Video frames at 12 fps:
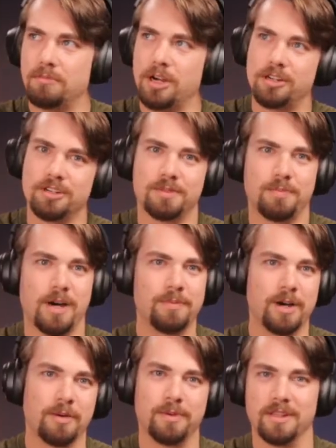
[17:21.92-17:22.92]
markers
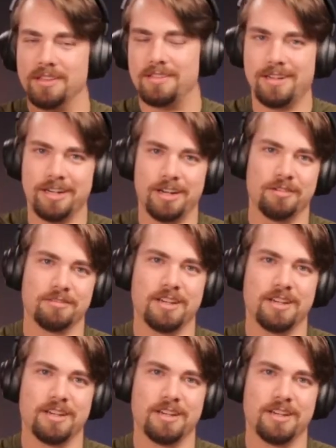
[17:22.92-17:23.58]
pop up, and there you go.